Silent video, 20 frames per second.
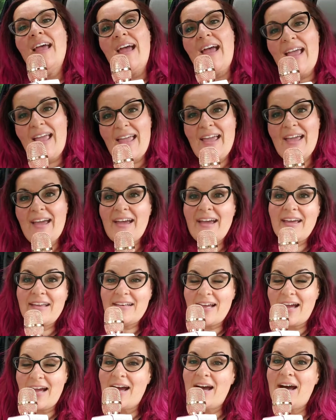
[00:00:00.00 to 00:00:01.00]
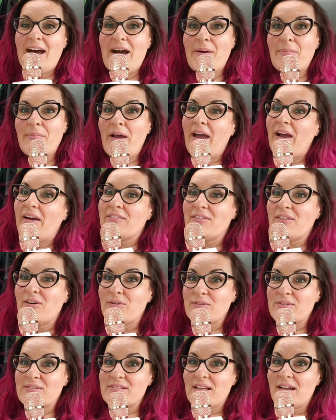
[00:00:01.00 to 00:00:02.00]
And um,
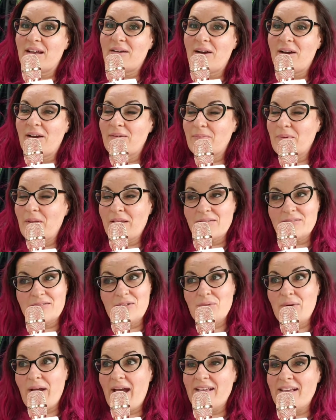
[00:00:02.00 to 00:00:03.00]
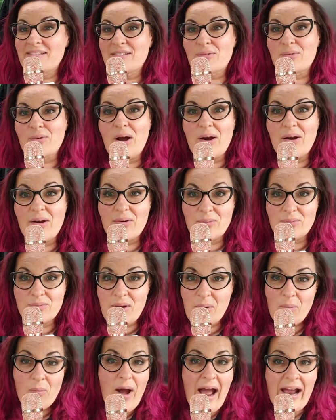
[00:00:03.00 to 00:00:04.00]
those uh, you guys are, uh, that
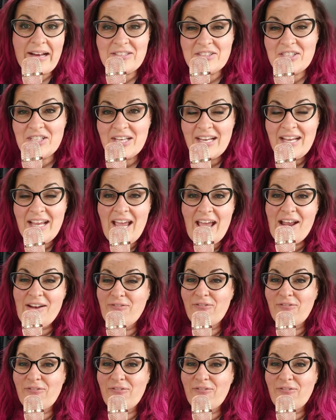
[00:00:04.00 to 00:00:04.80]
watch and